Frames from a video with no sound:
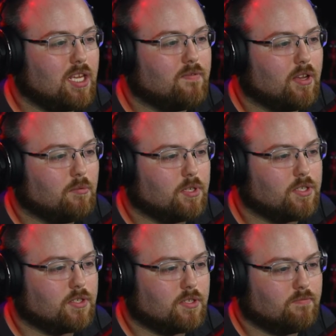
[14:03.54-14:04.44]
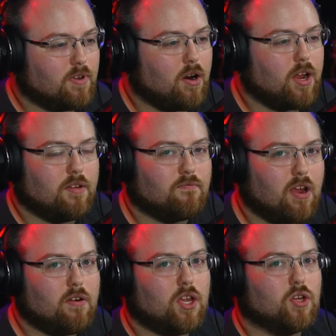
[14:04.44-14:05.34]
believe in, which is very,
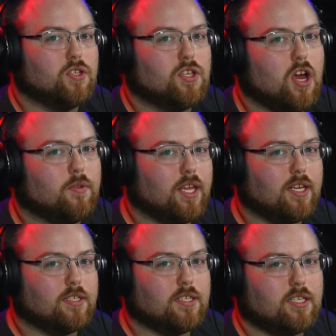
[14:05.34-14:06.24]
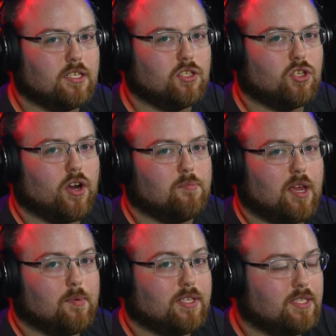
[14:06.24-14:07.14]
very good to know, that since he's trying to
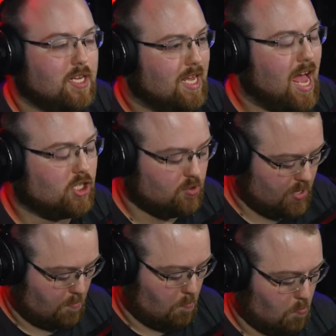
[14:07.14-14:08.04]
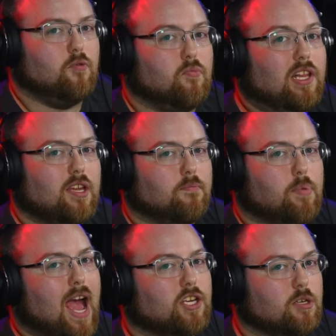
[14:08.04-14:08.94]
become a city councilman. If you're really
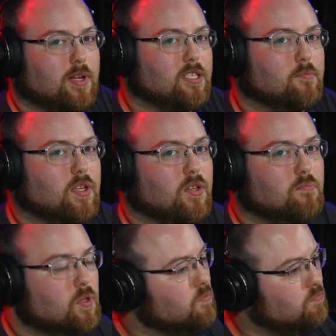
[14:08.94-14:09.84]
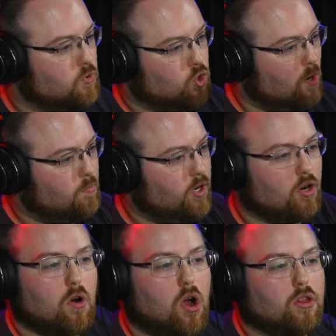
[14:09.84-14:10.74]
passionate about something, don't put
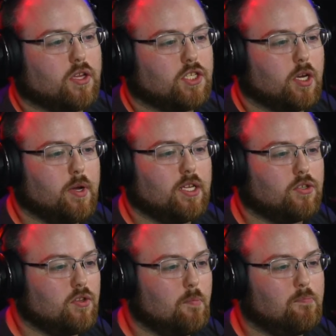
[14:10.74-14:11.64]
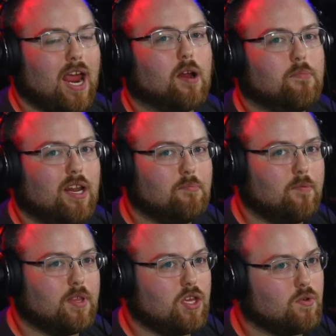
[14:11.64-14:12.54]
your all into it. Do the bare
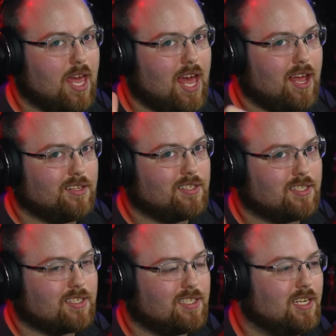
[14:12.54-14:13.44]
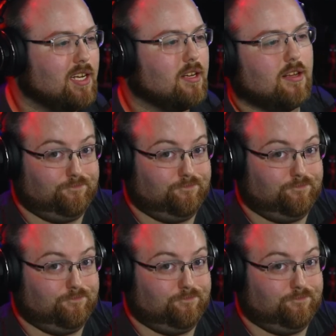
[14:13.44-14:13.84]
minimum that you can to succeed.